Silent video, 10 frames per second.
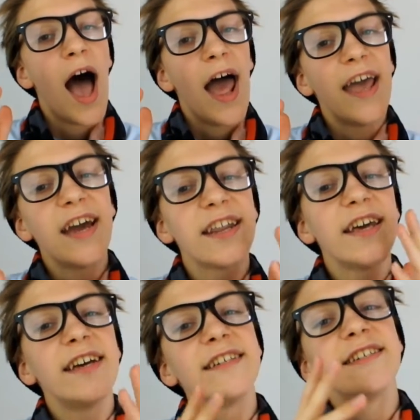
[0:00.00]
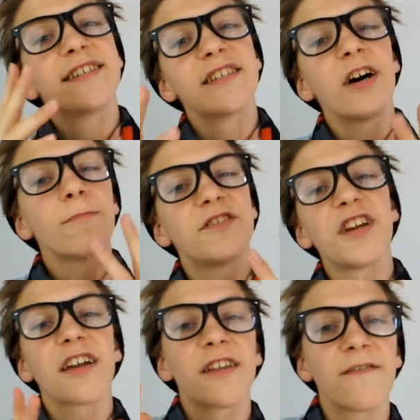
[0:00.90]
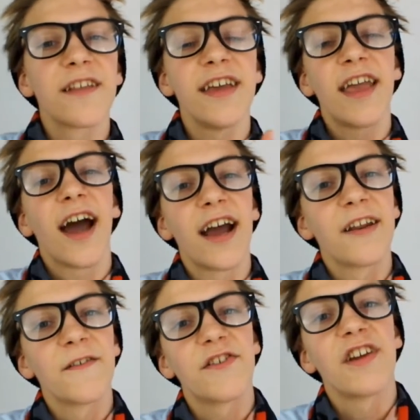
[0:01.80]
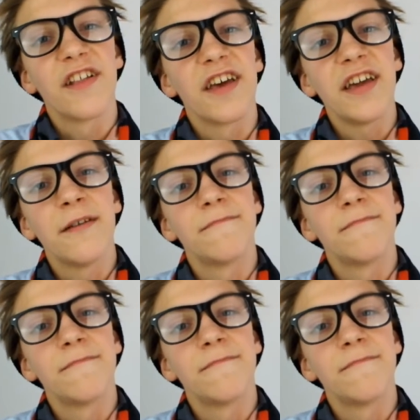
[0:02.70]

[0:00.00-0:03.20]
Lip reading: It is objectively kind of silly.